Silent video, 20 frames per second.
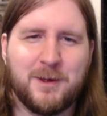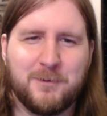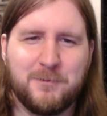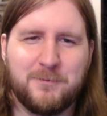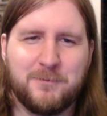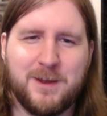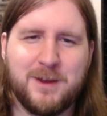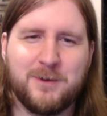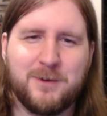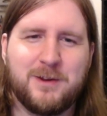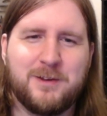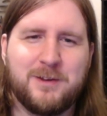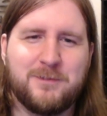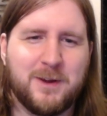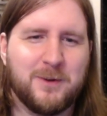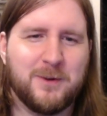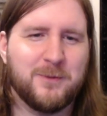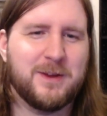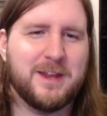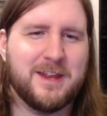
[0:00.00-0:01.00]
Very,
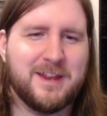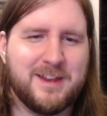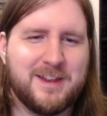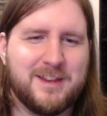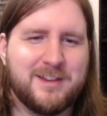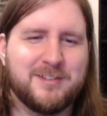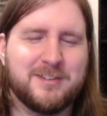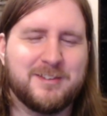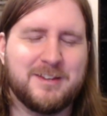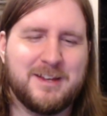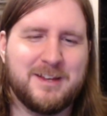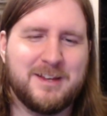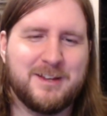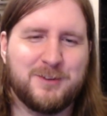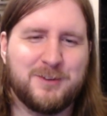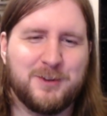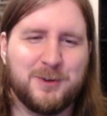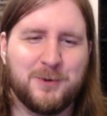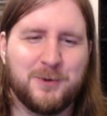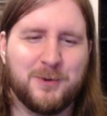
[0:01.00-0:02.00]
very easy
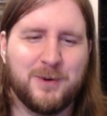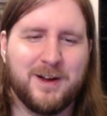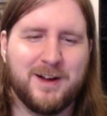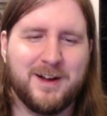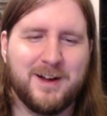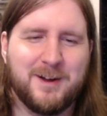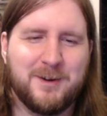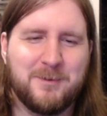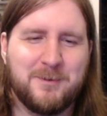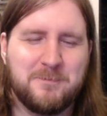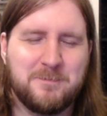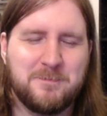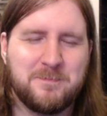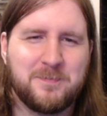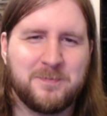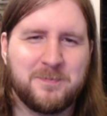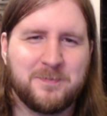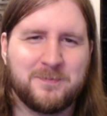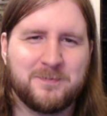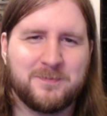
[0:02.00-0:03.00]
to um
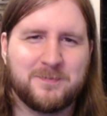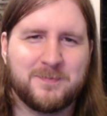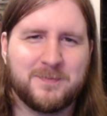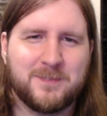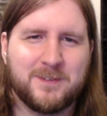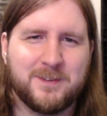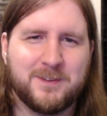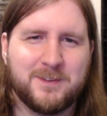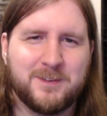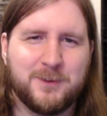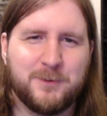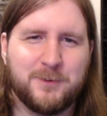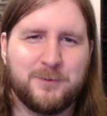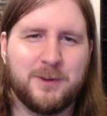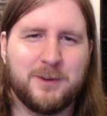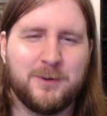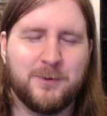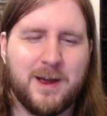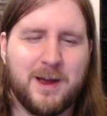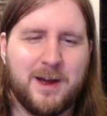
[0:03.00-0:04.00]
to
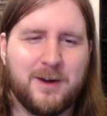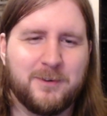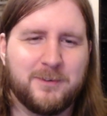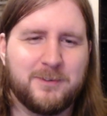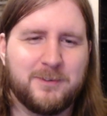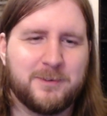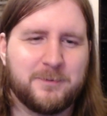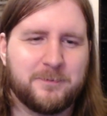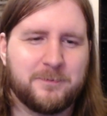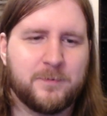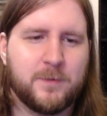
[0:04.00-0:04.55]
figure out.